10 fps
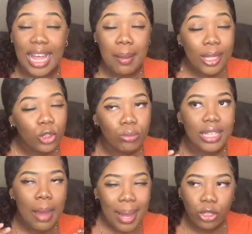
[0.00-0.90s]
That bathroom,
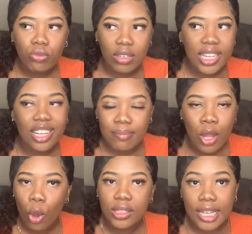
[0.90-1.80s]
that bathroom really give me
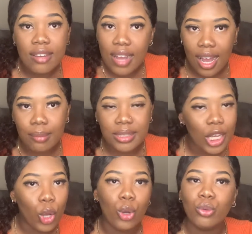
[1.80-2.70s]
hotel vibes,
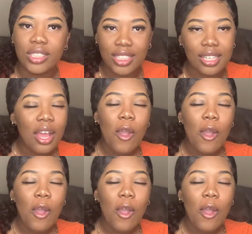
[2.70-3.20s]
like O D,